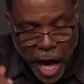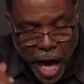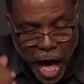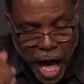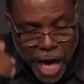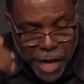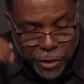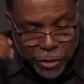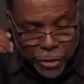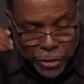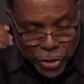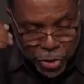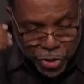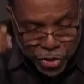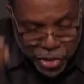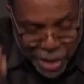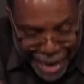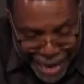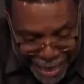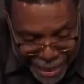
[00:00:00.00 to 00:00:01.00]

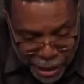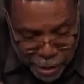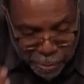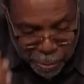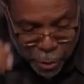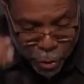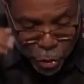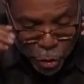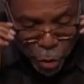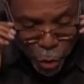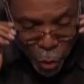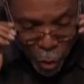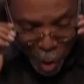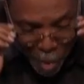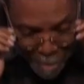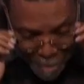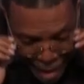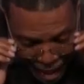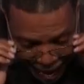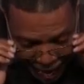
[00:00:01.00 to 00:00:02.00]
understandable to
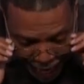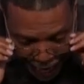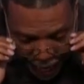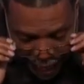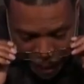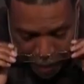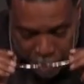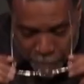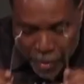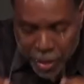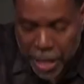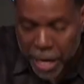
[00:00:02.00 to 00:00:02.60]
a man.